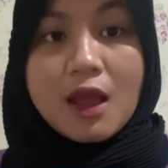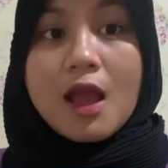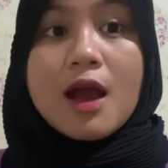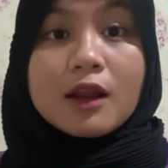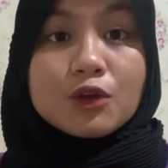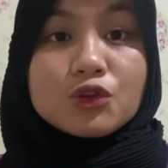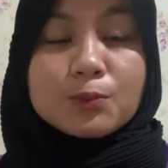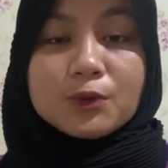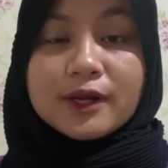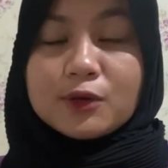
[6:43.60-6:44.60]

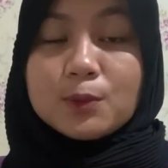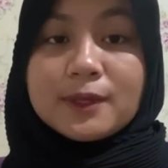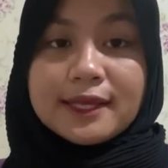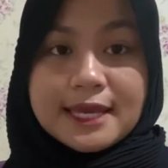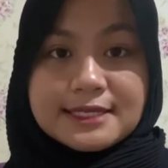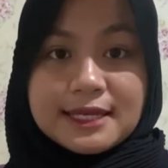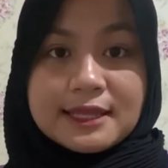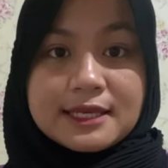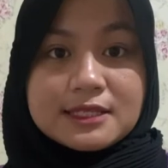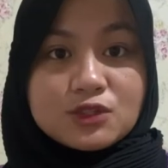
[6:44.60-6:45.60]
Reduplication
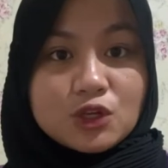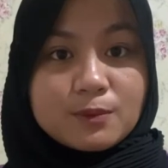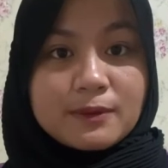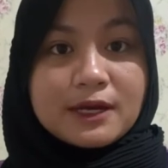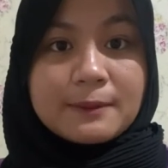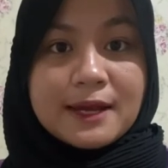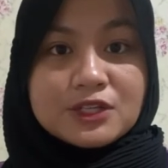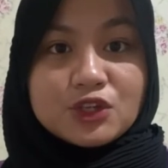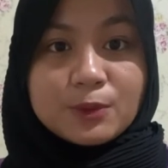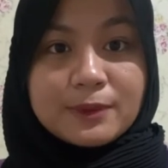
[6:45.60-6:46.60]
is not a
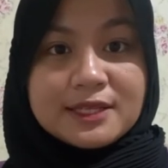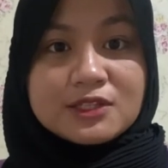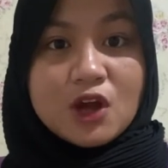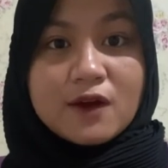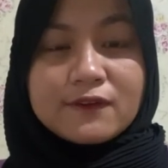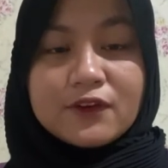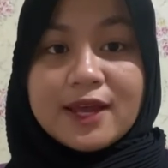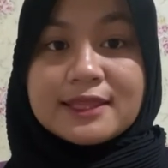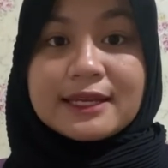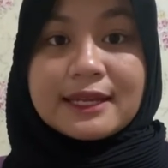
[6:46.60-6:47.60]
major means of
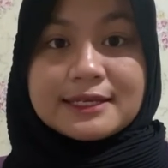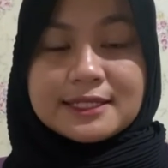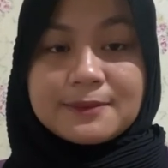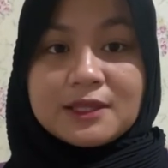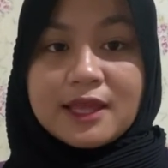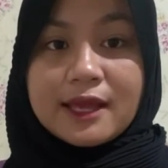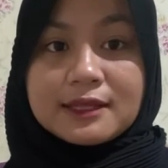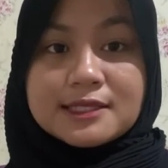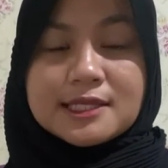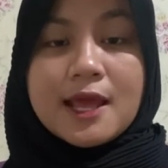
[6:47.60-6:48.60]
creating lexeme in
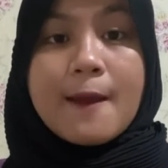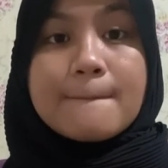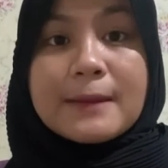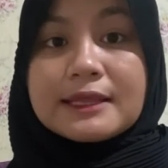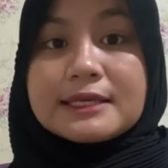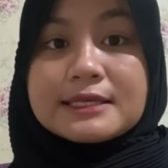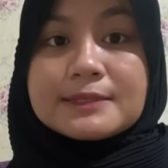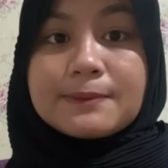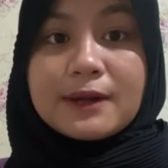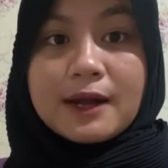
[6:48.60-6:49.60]
English, but is
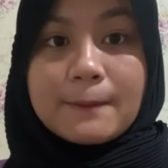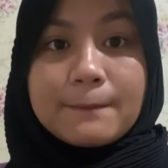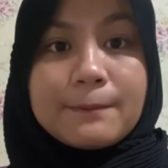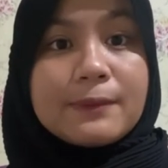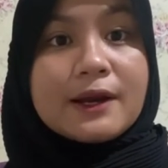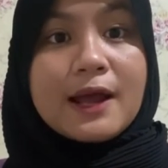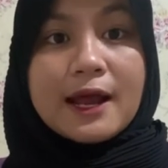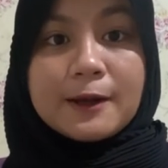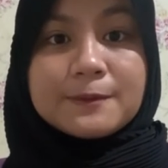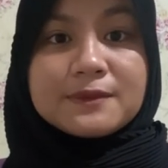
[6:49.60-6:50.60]

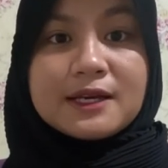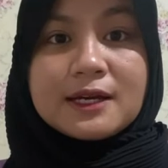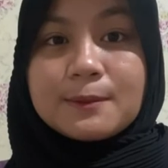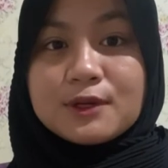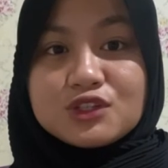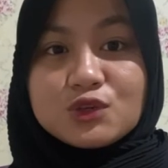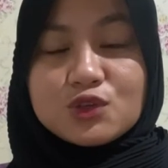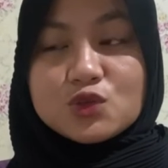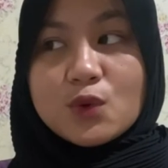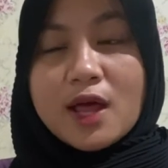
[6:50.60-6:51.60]
perhaps the most
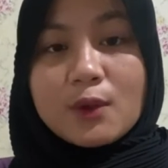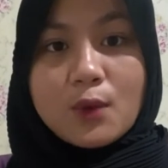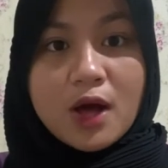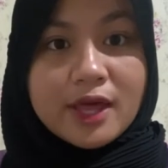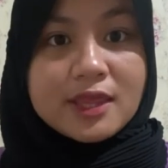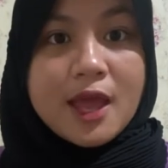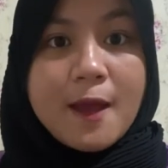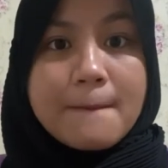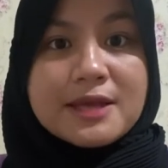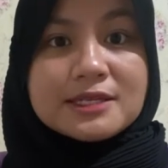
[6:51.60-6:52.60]
unusual one.
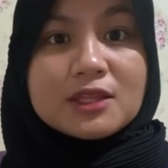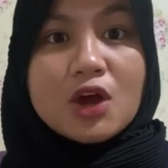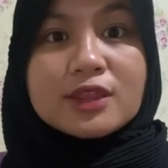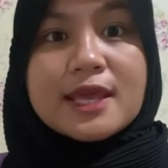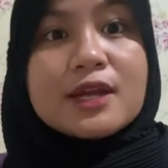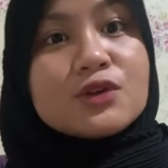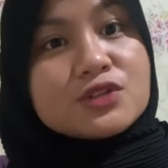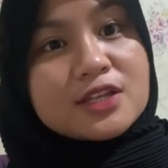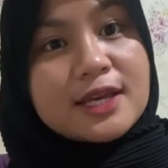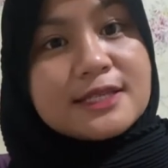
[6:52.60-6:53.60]
Based on their
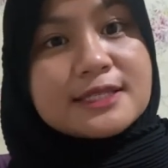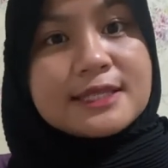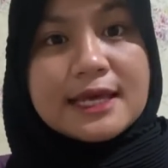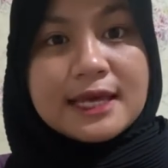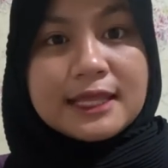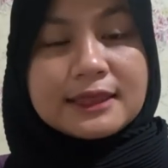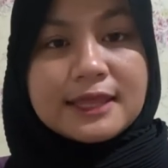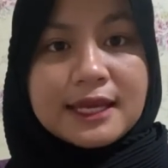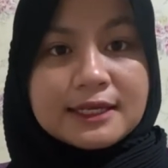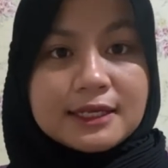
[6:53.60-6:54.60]
usage, the
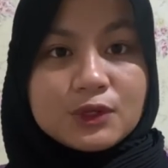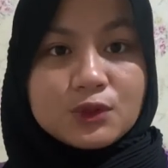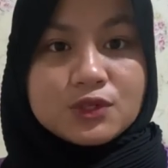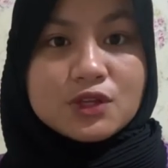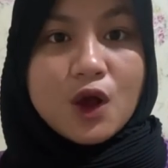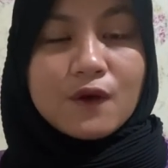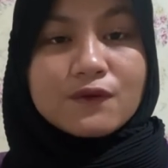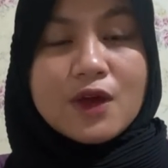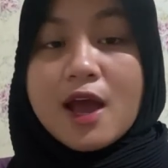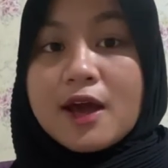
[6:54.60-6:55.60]
techniques of
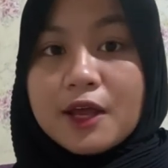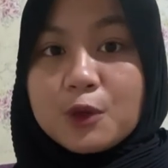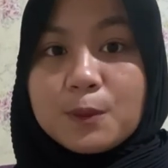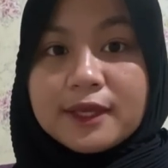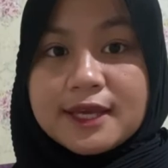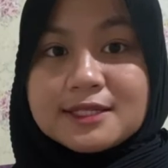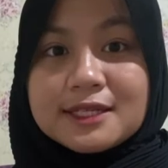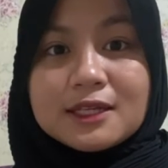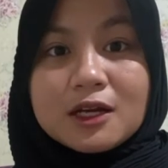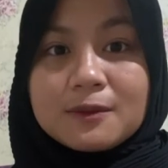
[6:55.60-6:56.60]

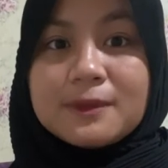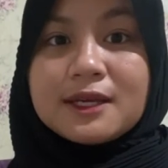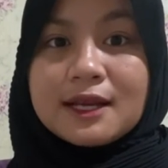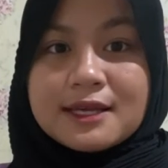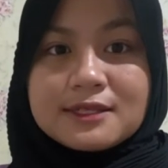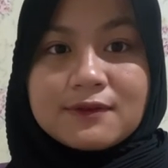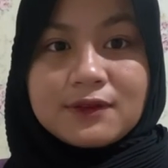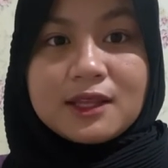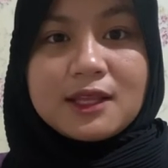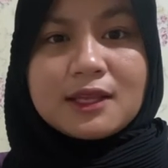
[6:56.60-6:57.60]
reduplication could be
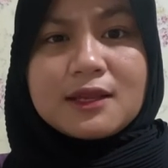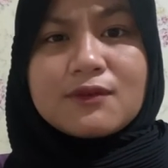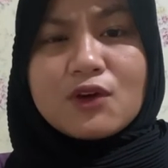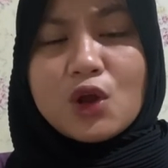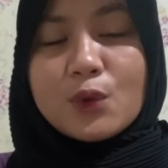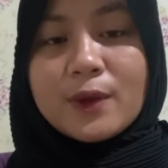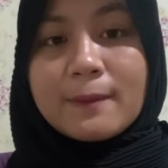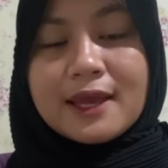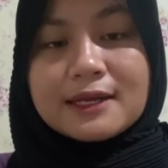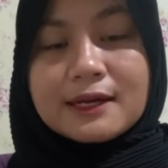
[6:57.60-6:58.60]
classified in the following
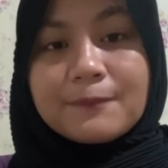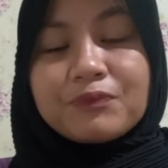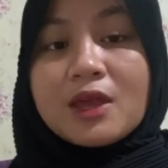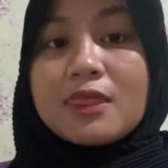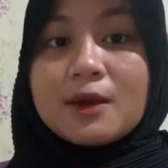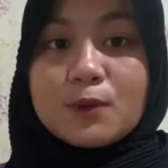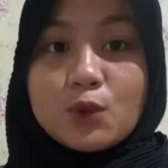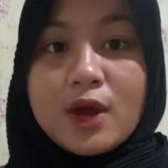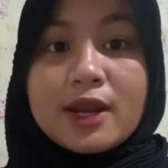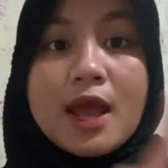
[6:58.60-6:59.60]
manner. Number
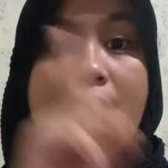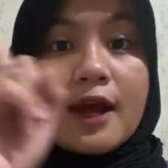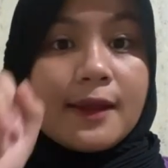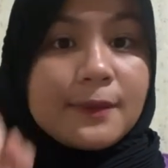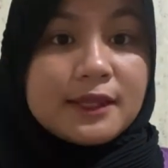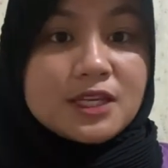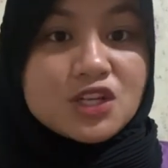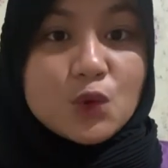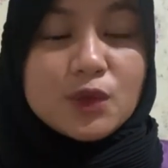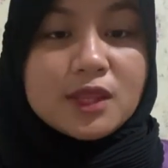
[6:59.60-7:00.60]
1.
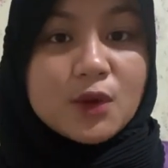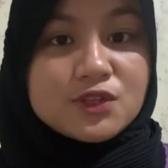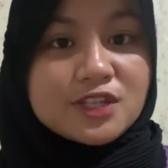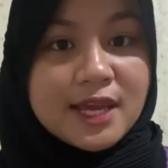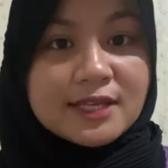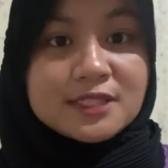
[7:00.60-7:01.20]
Repetition without change.